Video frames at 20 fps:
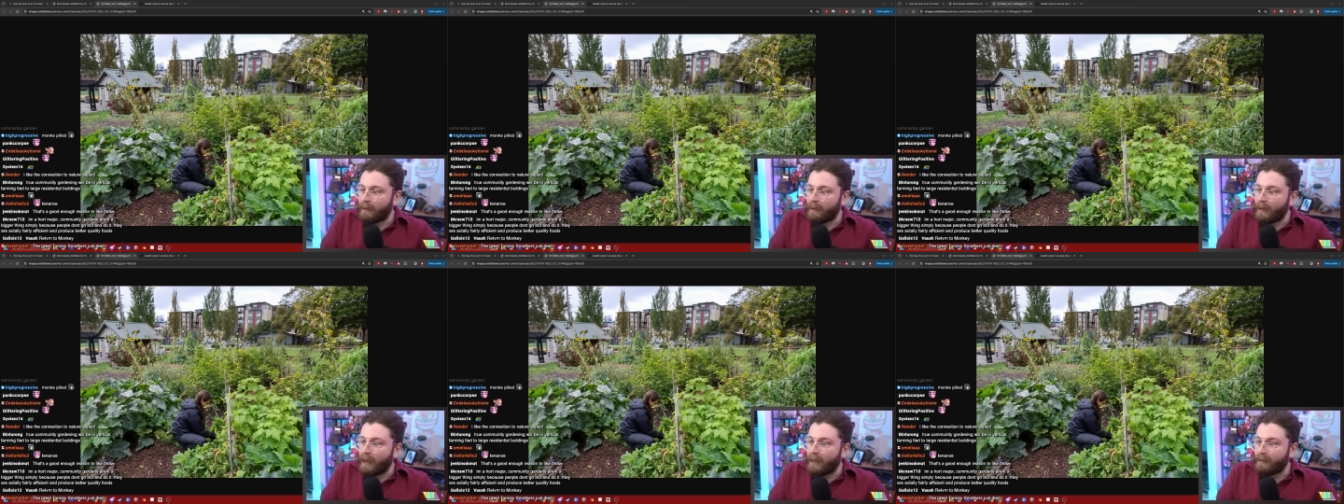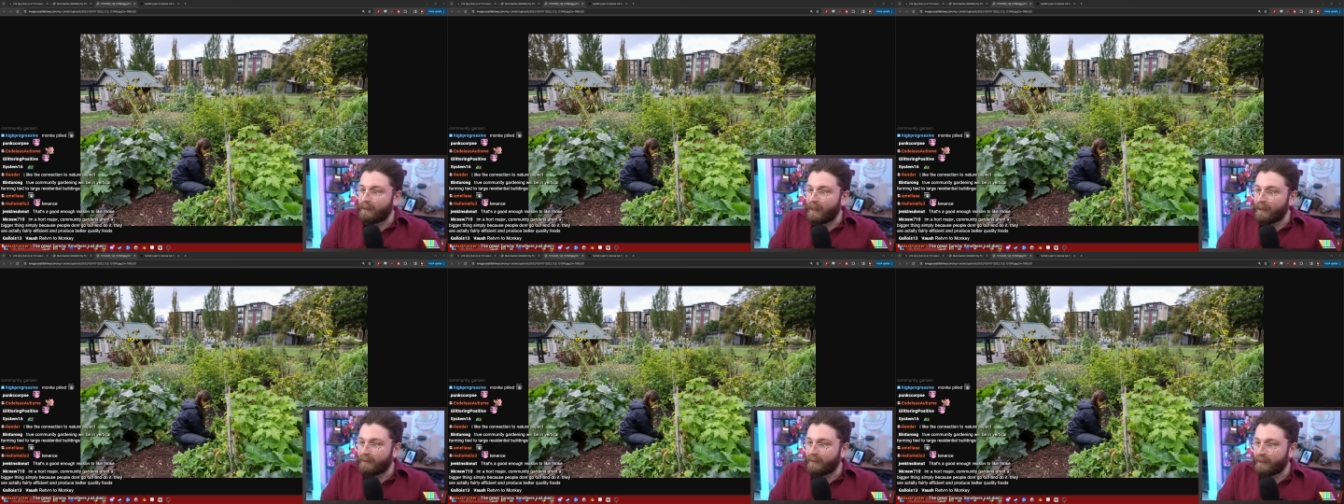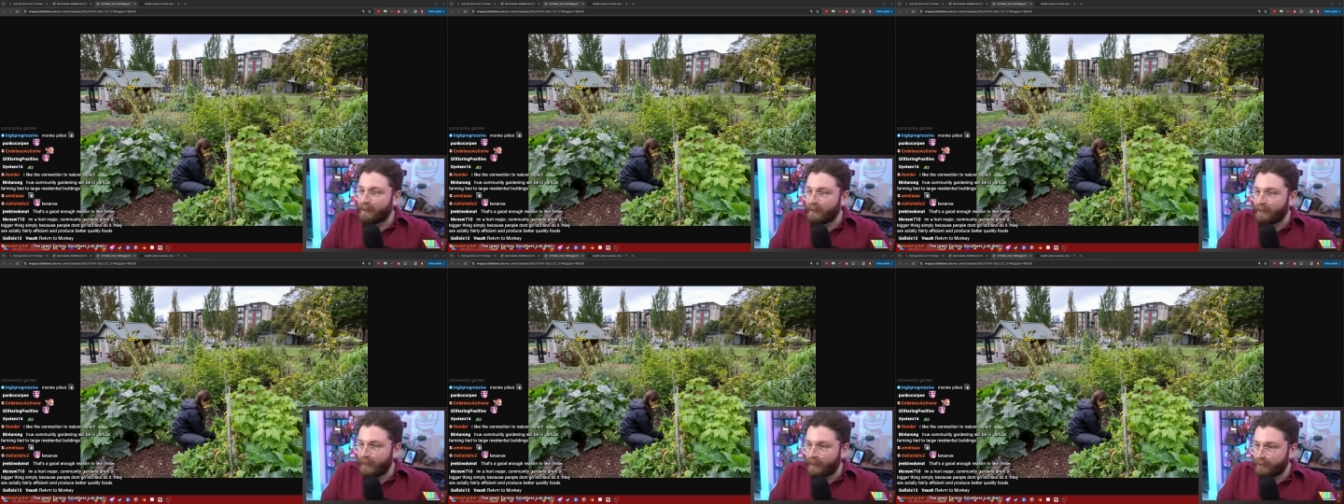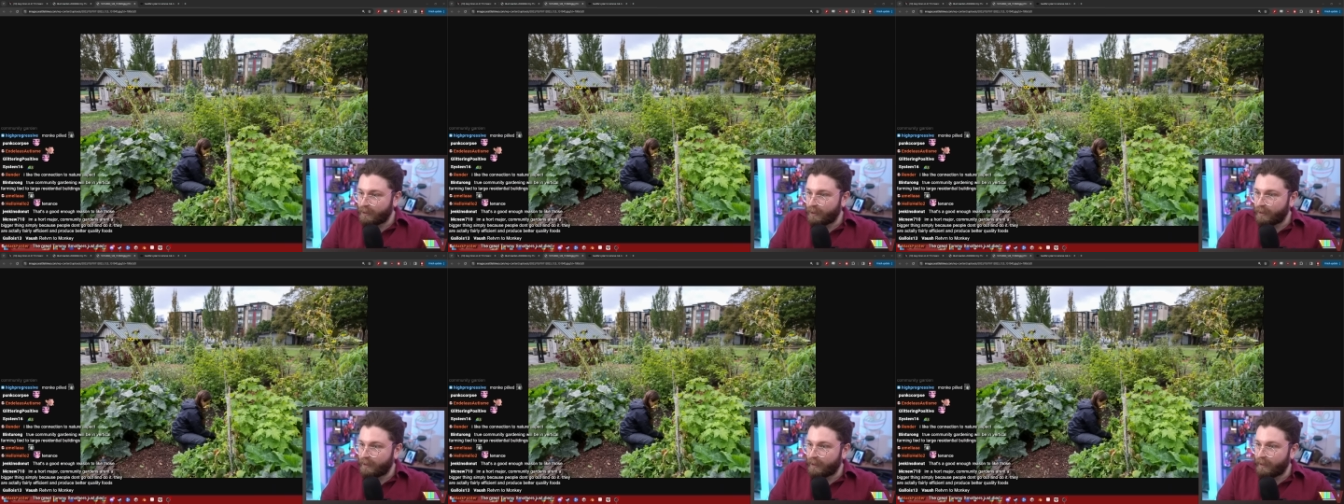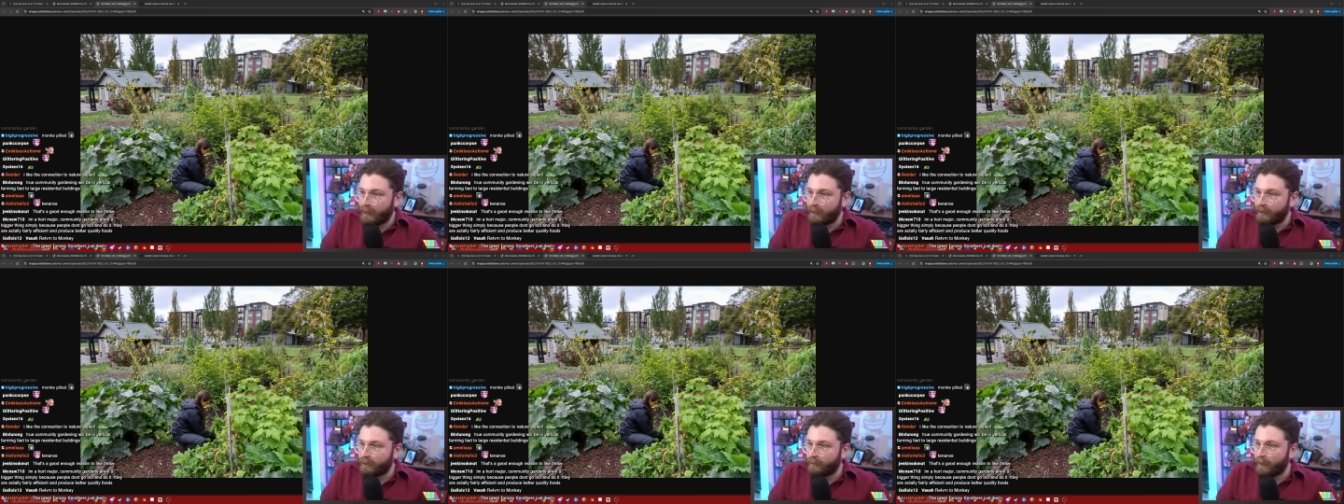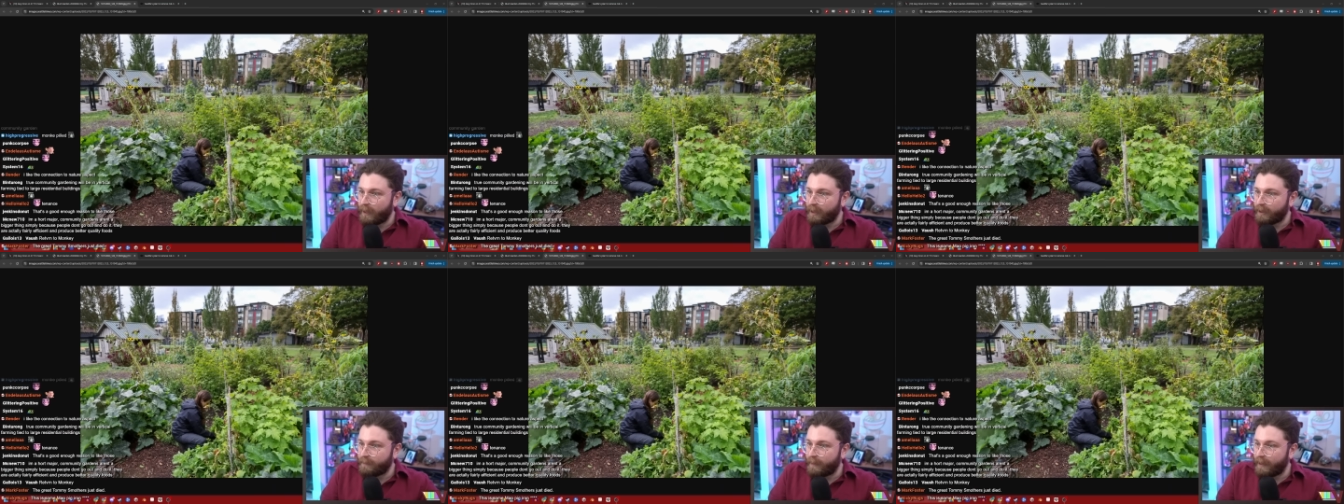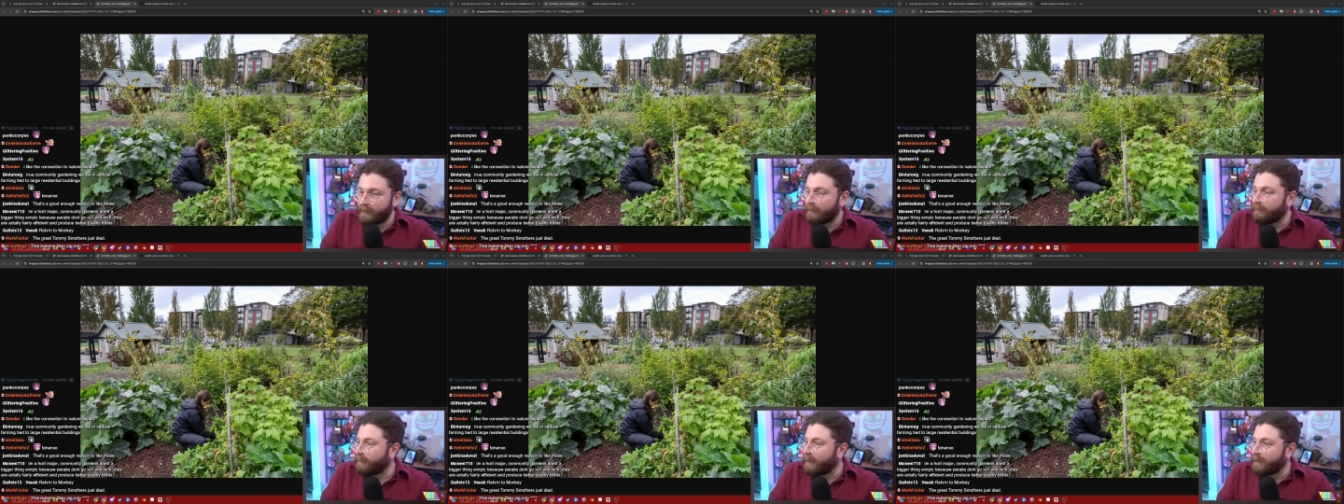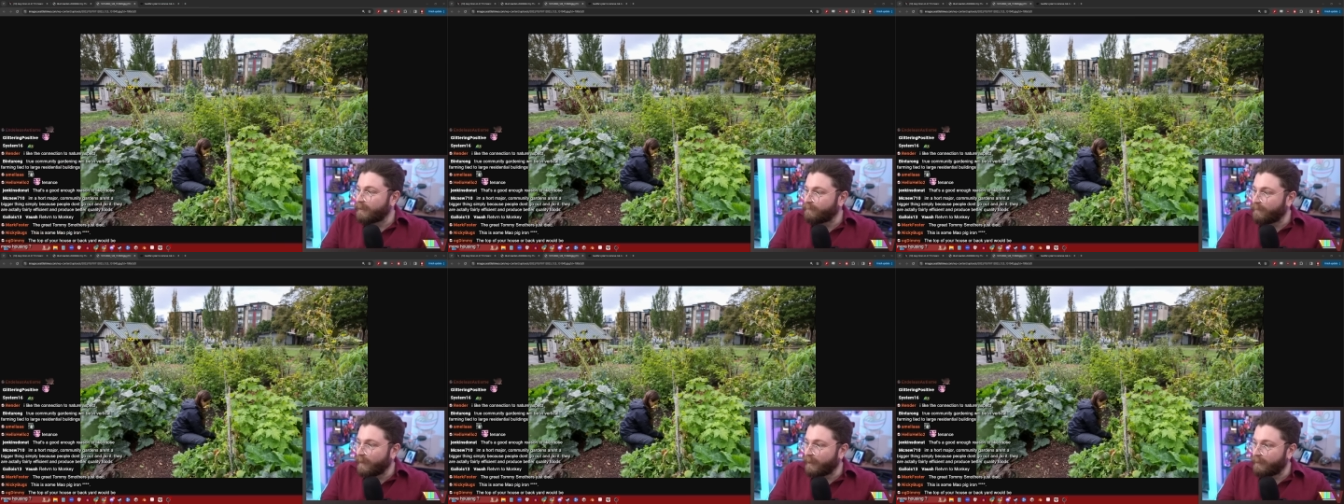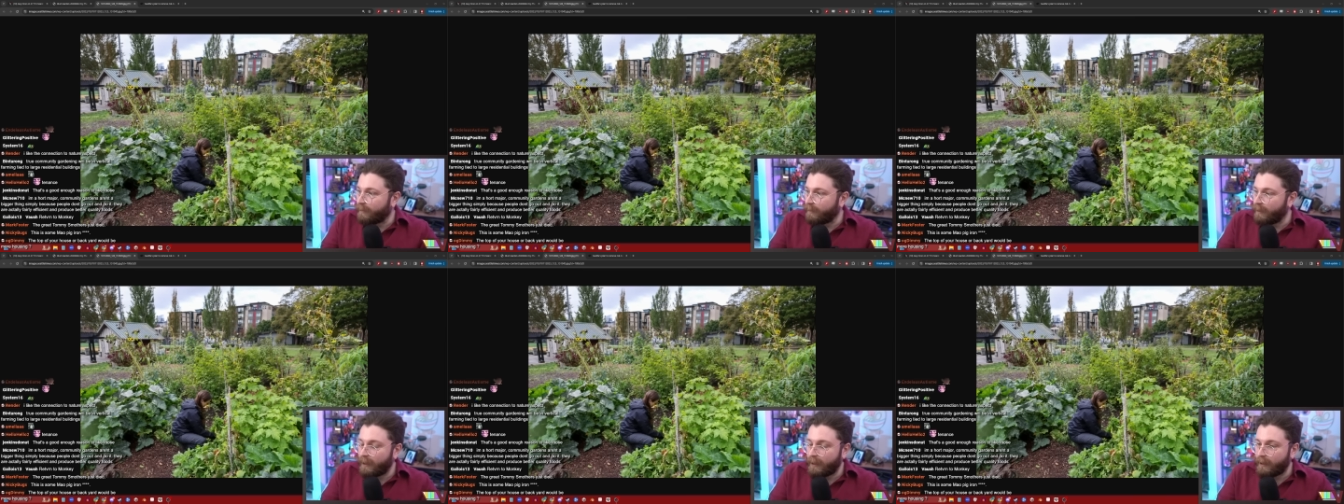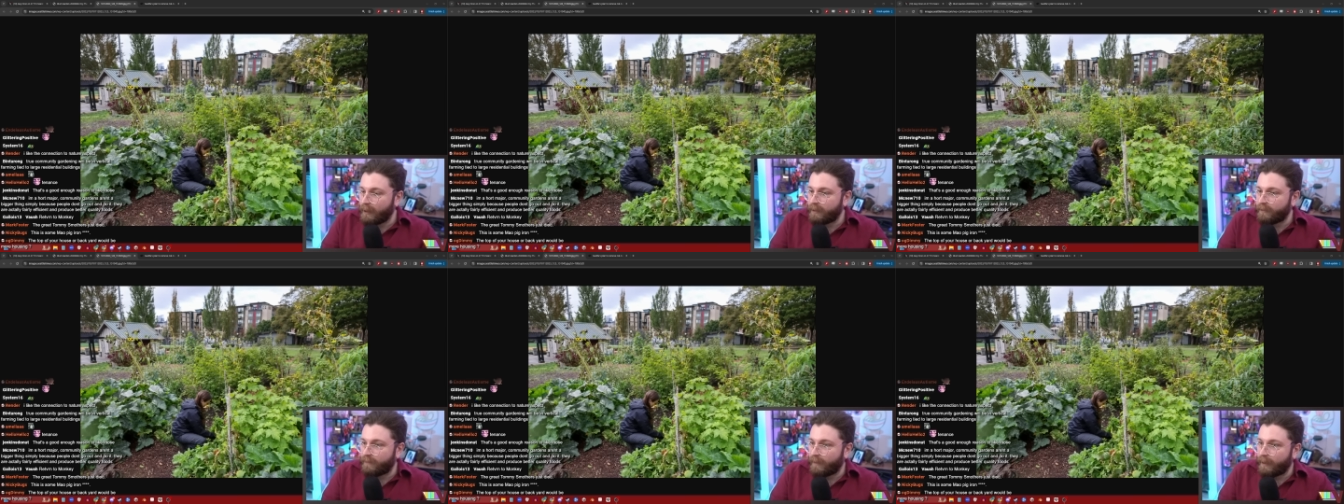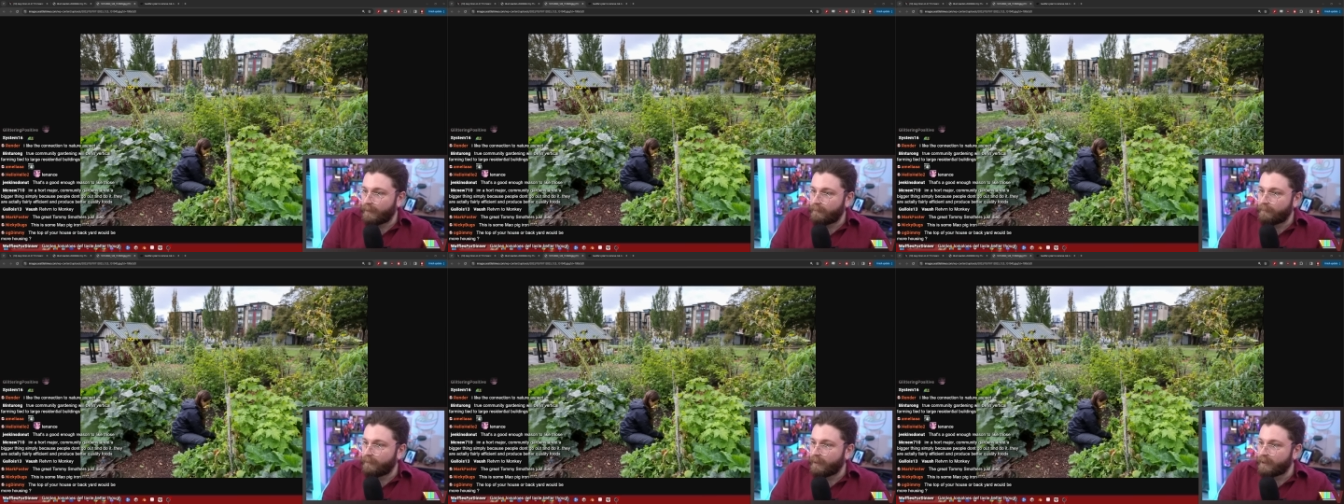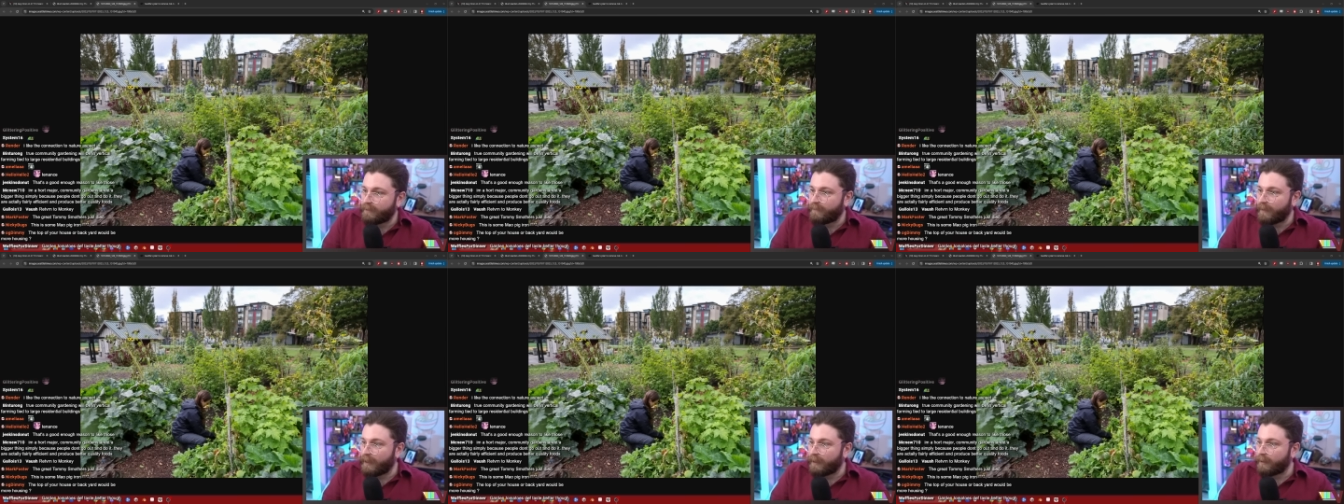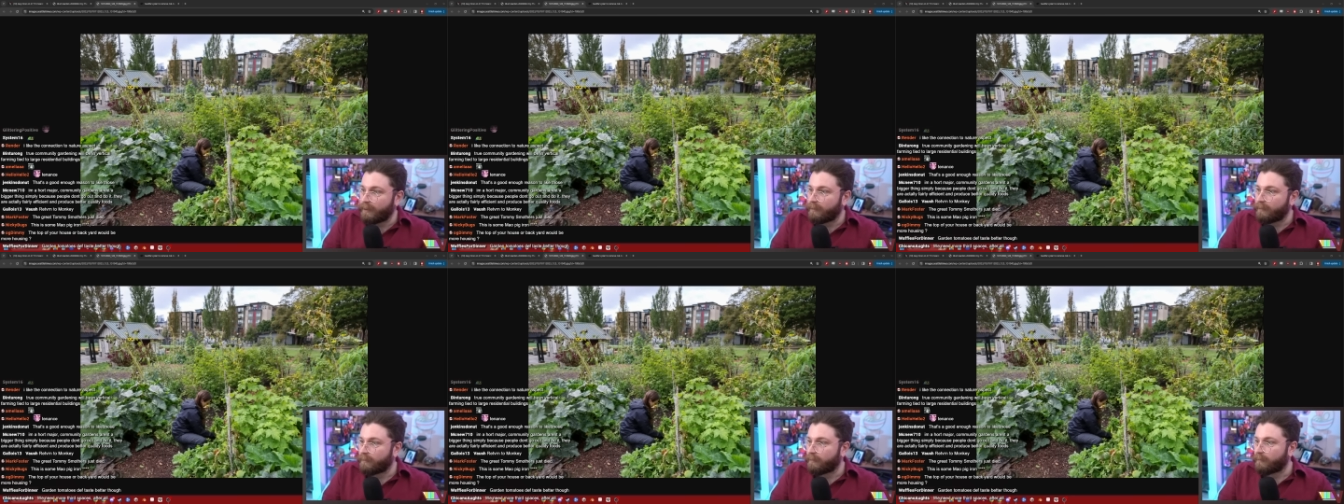I like the connection to nature aspect. That's fine. Yeah, that's fine. That's valid.